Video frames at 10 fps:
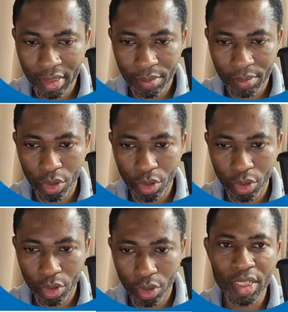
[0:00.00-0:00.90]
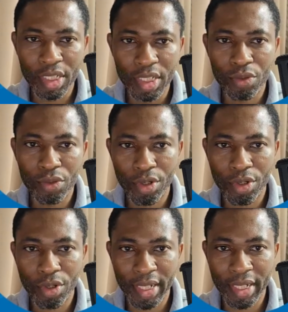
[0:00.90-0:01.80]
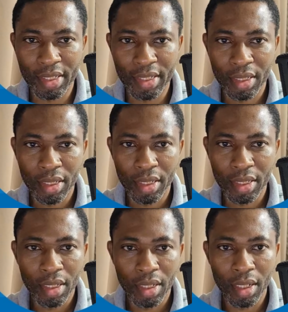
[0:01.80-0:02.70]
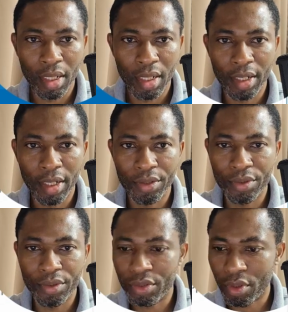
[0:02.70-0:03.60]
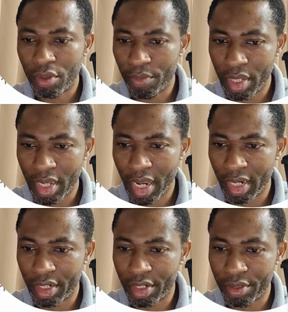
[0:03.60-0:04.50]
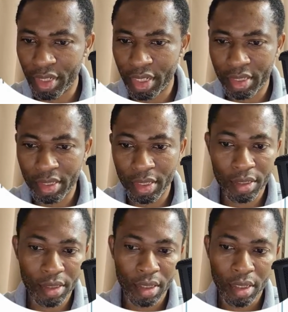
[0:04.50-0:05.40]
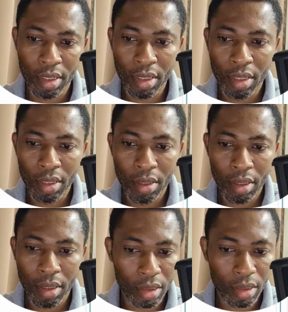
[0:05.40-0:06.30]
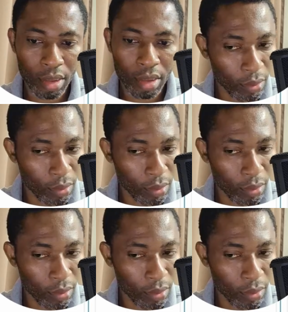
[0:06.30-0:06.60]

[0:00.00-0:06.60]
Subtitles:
because you need to create, you need to come here and create this token.